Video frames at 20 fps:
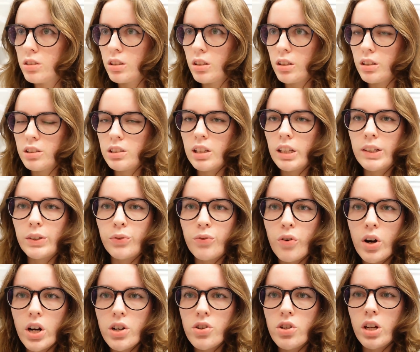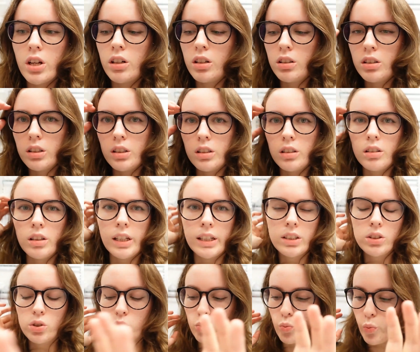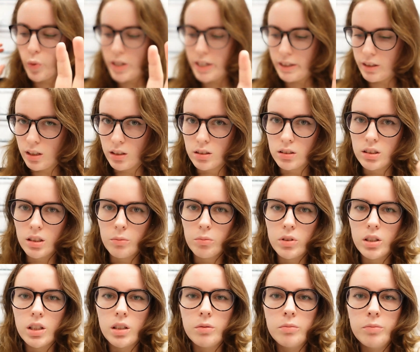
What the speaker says: it's like fresh and like sweet at the same time.